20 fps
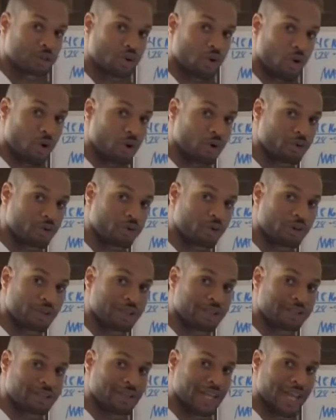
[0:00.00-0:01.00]
when core
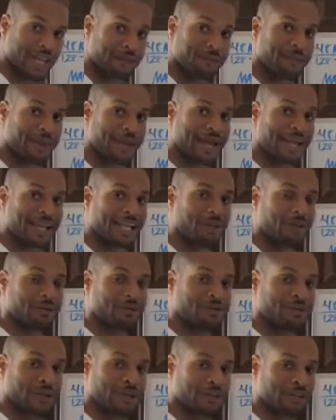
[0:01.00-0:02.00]
drillings came back, it was
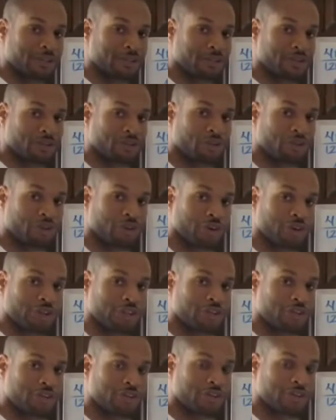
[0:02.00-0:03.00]
very difficult to drill
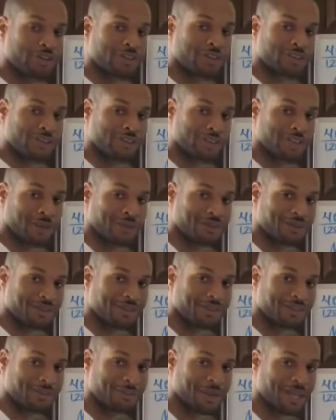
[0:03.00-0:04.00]
into because of the
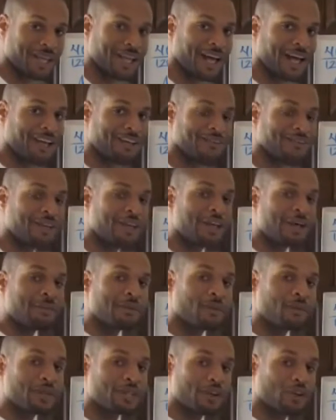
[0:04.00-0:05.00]
substance it's made out of.
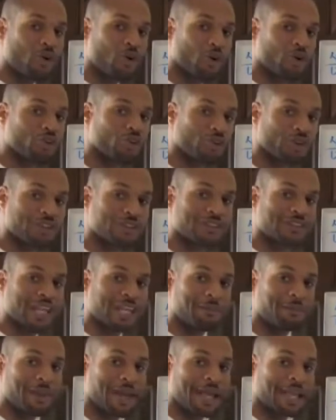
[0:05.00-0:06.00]
But when the core drillings
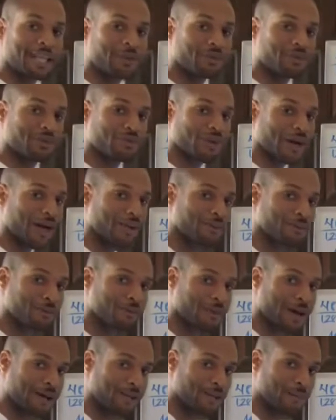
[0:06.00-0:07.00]
came back, it was
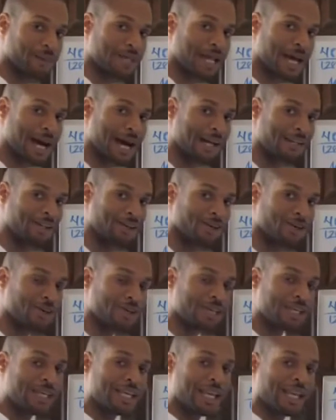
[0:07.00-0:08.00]
found to be hollow.
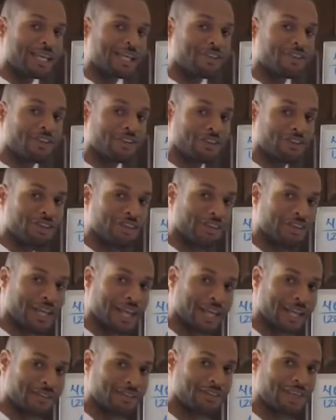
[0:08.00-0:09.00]
In addition to
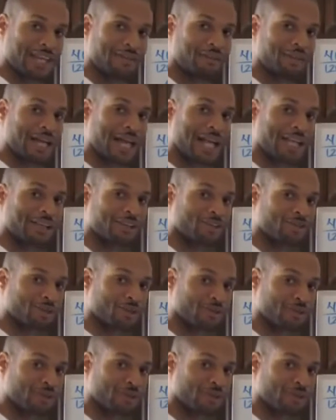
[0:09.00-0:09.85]
that, as David Icke has